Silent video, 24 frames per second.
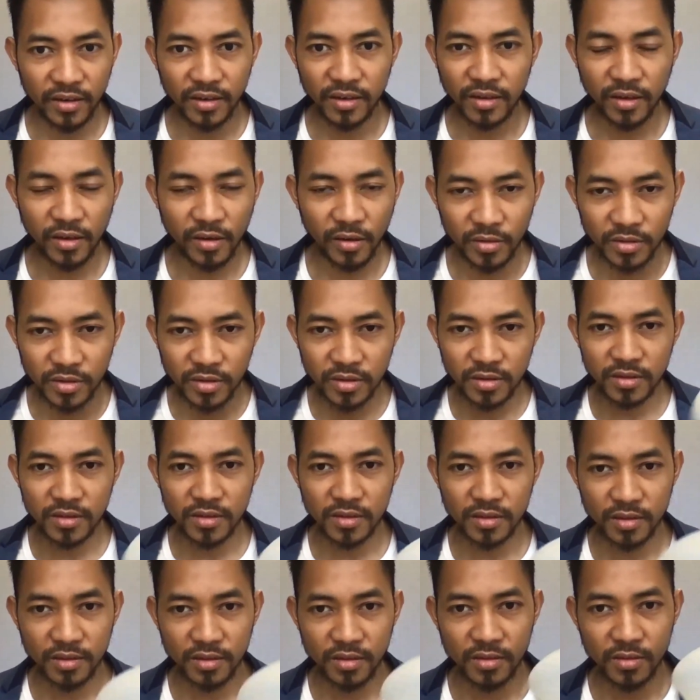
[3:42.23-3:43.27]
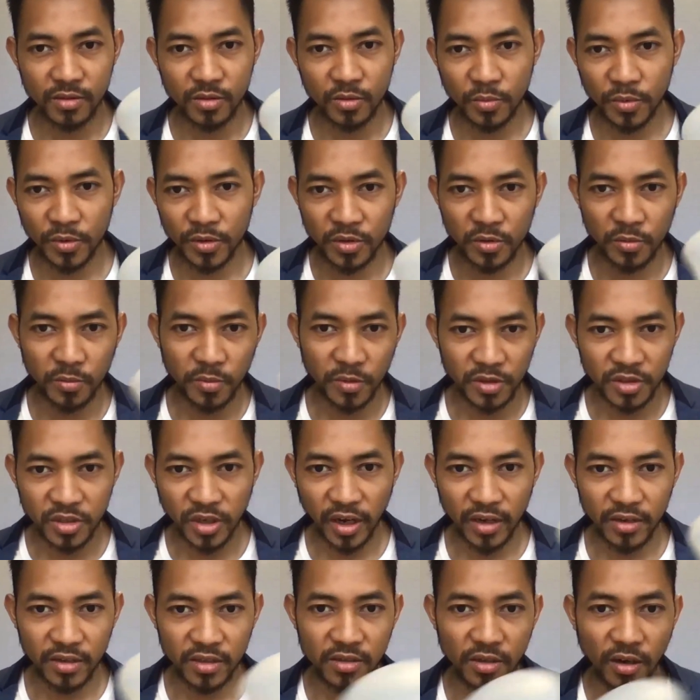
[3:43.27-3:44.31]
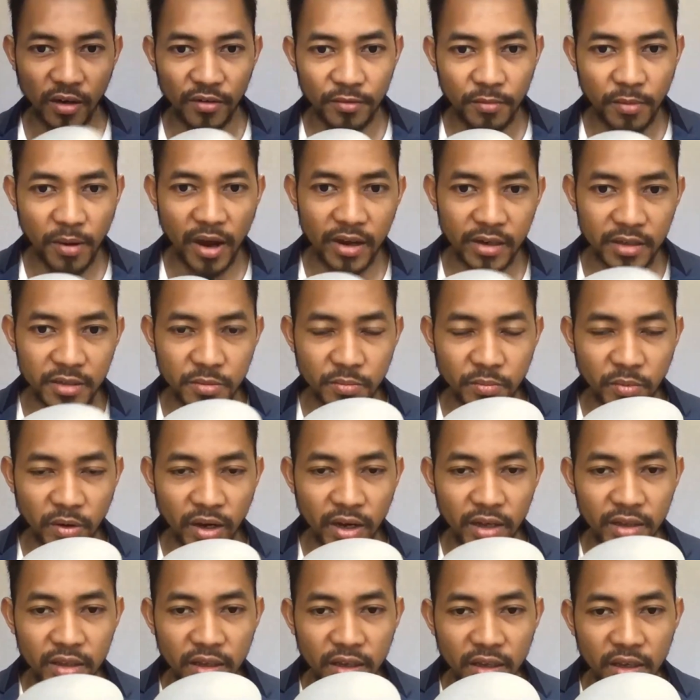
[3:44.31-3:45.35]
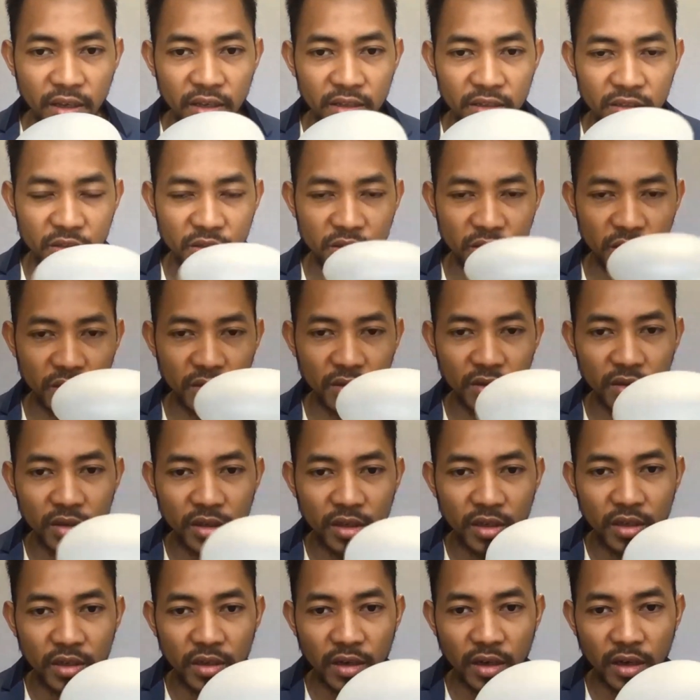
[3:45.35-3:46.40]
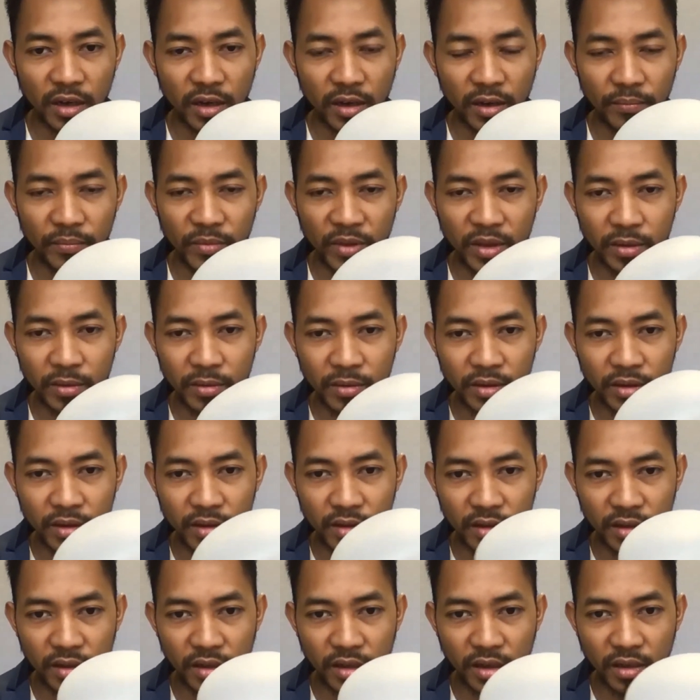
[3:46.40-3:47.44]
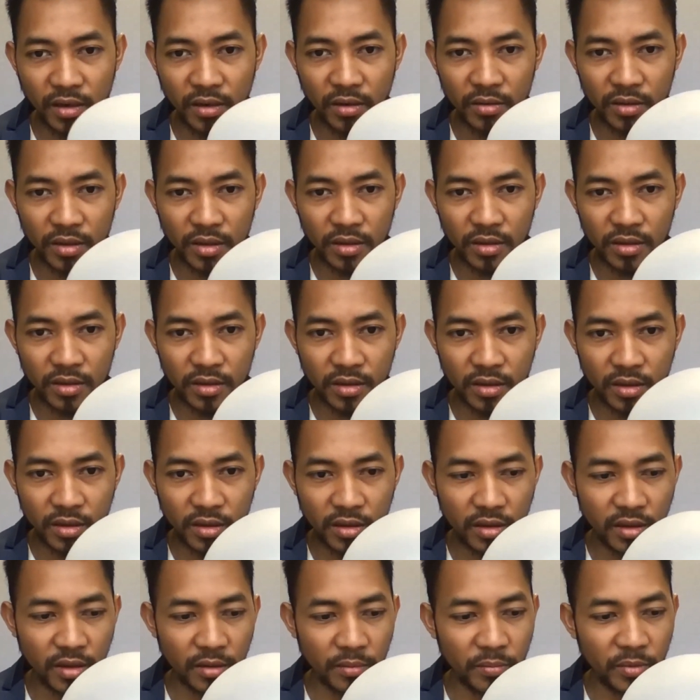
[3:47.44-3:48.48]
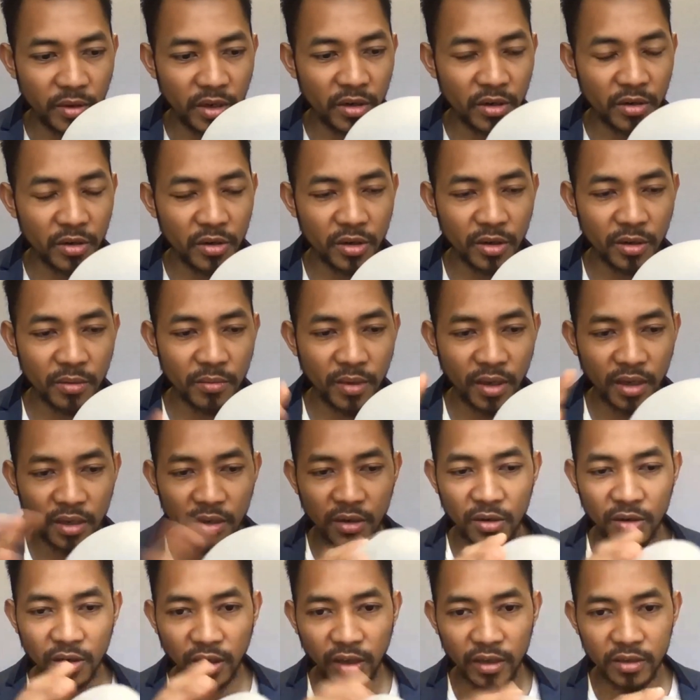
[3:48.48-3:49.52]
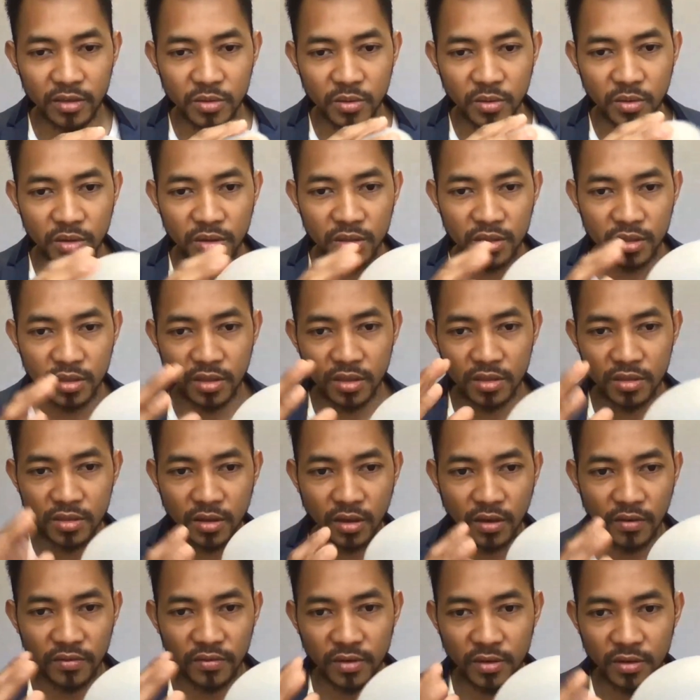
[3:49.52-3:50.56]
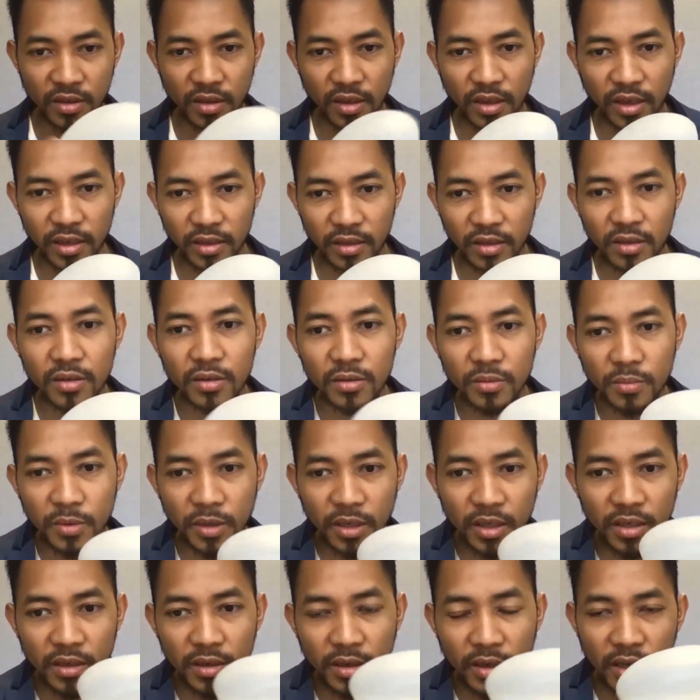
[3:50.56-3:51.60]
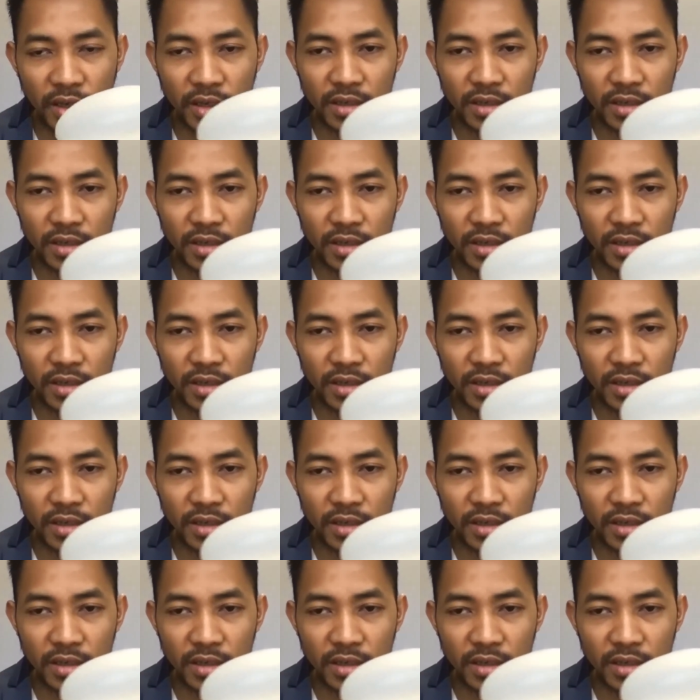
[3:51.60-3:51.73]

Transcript: you know, super, super giant softbox, but still, the bigger you can make your light source, the softer the light could be.